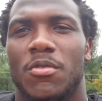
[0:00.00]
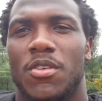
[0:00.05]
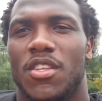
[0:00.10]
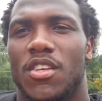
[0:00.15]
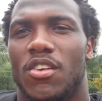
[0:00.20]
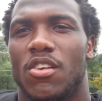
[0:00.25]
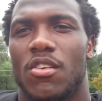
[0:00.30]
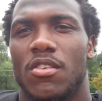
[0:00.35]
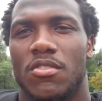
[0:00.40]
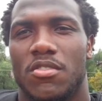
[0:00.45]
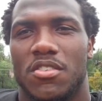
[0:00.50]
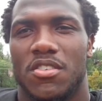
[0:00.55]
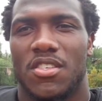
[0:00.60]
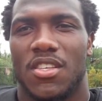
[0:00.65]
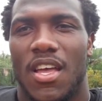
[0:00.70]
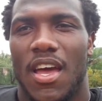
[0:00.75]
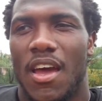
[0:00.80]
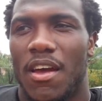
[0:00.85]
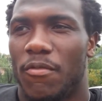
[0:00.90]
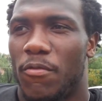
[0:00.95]
with the coaching
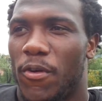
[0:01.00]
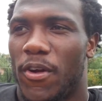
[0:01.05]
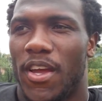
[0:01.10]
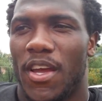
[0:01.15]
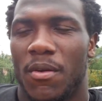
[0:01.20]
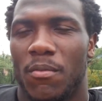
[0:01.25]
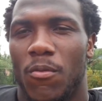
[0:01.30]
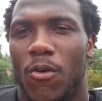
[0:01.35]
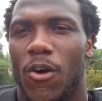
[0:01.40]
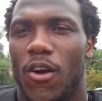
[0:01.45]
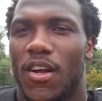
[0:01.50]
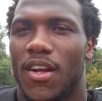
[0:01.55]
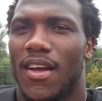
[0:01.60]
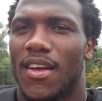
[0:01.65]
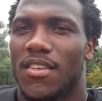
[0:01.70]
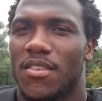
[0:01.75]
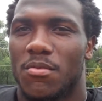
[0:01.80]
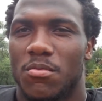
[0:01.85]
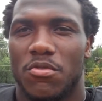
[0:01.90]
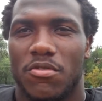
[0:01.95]
staff, we're getting more
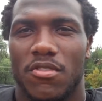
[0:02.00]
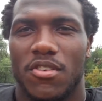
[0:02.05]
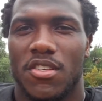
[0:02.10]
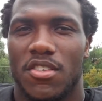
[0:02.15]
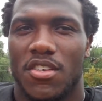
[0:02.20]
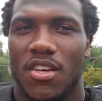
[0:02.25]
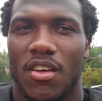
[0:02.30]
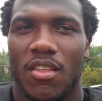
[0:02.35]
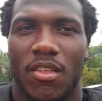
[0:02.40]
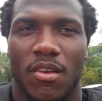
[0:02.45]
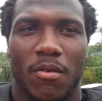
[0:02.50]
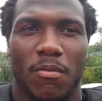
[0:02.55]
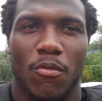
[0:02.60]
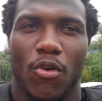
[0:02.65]
accustomed to each other,